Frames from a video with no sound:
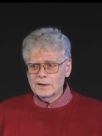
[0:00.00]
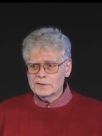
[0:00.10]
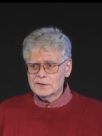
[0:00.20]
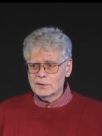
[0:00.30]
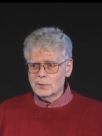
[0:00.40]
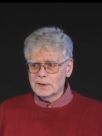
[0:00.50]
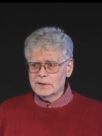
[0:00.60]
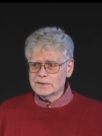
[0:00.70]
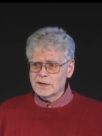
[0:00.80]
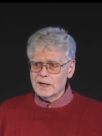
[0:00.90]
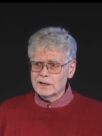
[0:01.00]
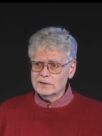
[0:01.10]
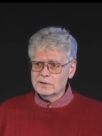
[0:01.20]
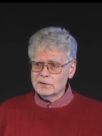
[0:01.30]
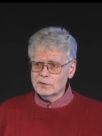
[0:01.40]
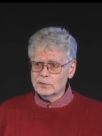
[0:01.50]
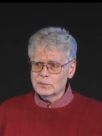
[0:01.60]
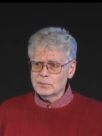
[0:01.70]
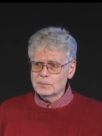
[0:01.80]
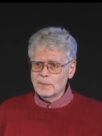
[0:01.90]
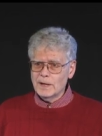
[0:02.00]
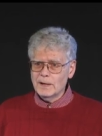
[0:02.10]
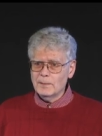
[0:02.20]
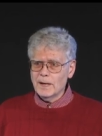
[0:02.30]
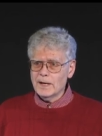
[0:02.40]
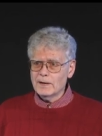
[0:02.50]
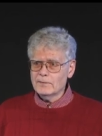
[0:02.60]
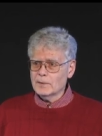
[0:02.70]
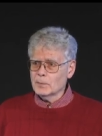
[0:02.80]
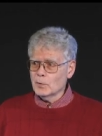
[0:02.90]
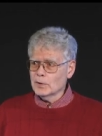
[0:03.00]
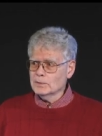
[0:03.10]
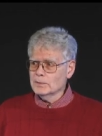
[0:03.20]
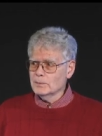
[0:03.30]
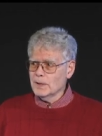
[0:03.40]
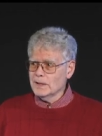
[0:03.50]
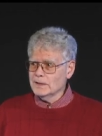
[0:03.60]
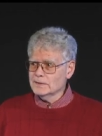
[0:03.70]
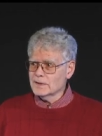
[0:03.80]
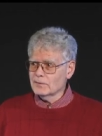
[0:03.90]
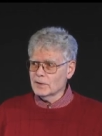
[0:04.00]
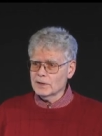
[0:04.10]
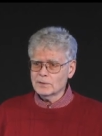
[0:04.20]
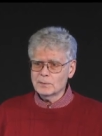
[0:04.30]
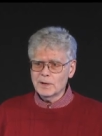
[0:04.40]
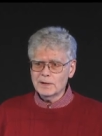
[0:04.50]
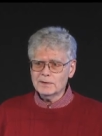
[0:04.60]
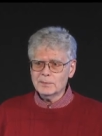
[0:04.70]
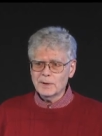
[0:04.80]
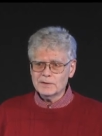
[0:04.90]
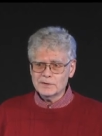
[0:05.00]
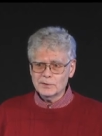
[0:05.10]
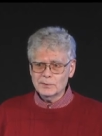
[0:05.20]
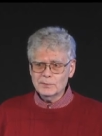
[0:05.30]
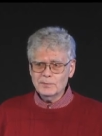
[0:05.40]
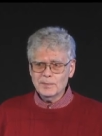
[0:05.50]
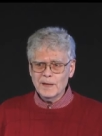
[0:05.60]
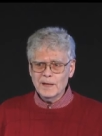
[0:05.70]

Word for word: so we decided to um, have our board meetings every other month by Zoom